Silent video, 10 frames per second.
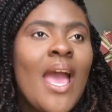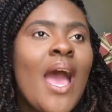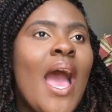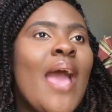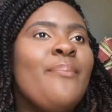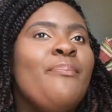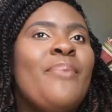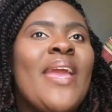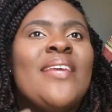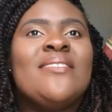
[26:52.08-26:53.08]
I
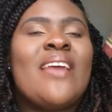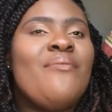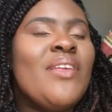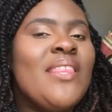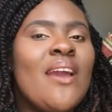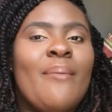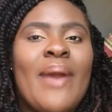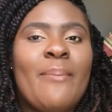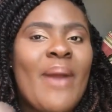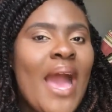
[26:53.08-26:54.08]
based everything on
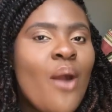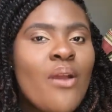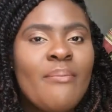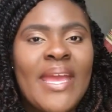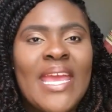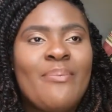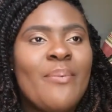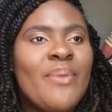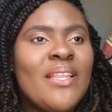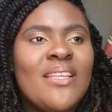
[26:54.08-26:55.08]
my power, my
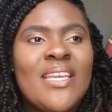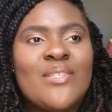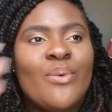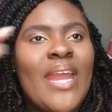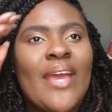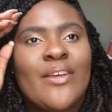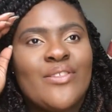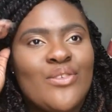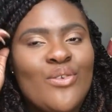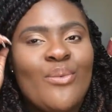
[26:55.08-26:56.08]
capabilities, what I could
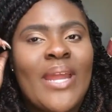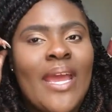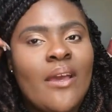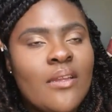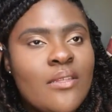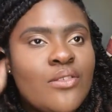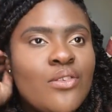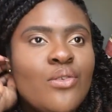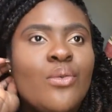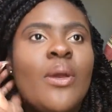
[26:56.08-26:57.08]
do, what I couldn't
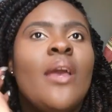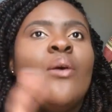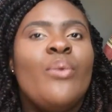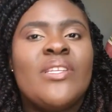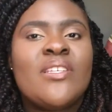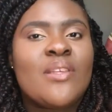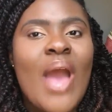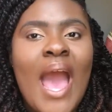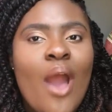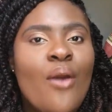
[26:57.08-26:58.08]
do, which is
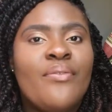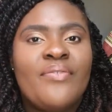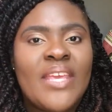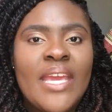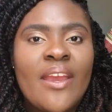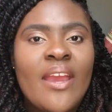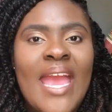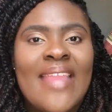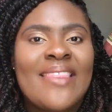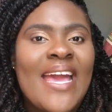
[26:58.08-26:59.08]
how fear
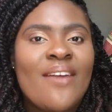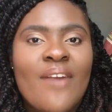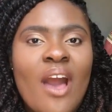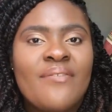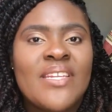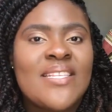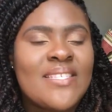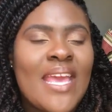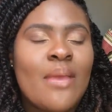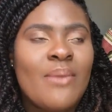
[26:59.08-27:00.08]
and lack of confidence
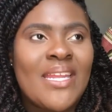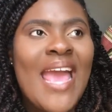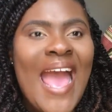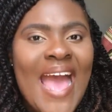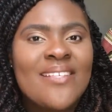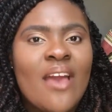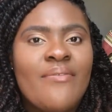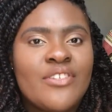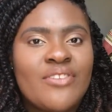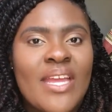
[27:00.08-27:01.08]
came in. Ask God
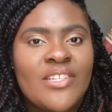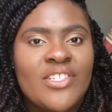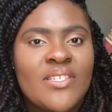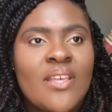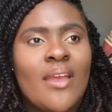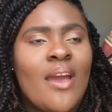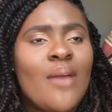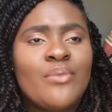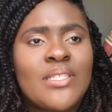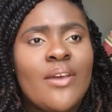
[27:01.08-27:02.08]
for strategies.
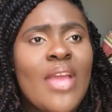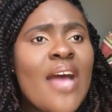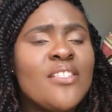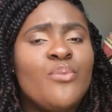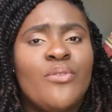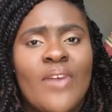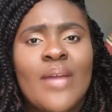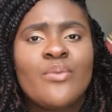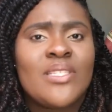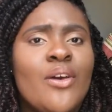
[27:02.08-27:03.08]
God will tell you how to move.
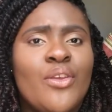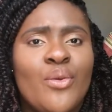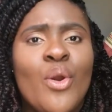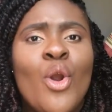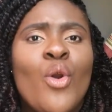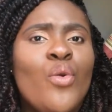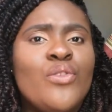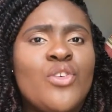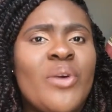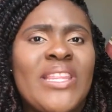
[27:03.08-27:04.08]
God will you who
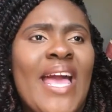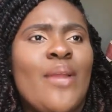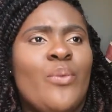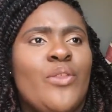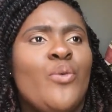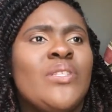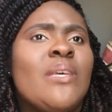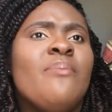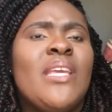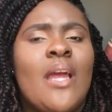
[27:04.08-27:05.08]
to align with, who to
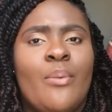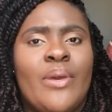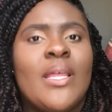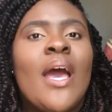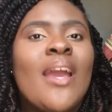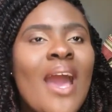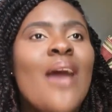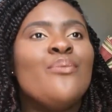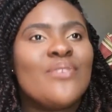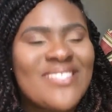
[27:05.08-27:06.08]
meet up with.
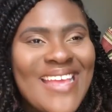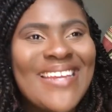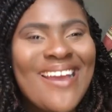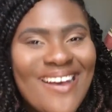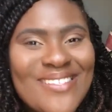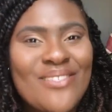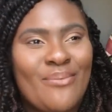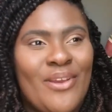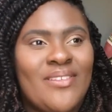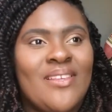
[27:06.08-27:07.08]
God will send
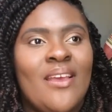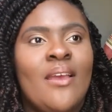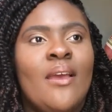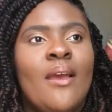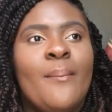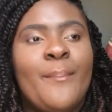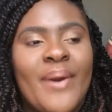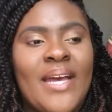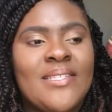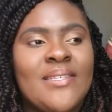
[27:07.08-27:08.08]
customers.
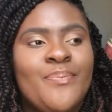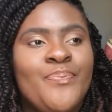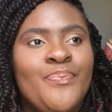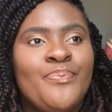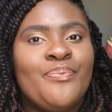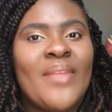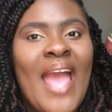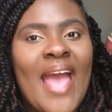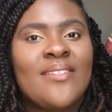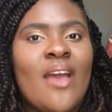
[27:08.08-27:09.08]
But
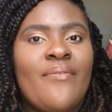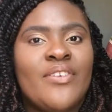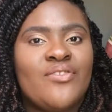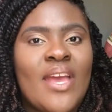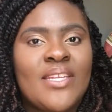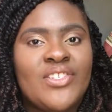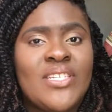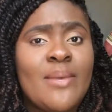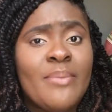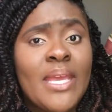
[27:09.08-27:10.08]
ask God for
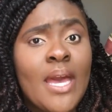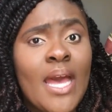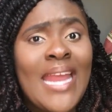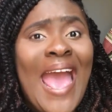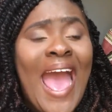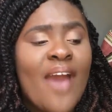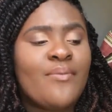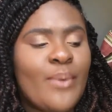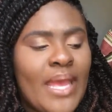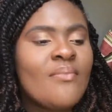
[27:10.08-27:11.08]
strategies and meet God
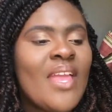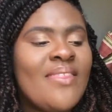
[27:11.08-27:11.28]
halfway.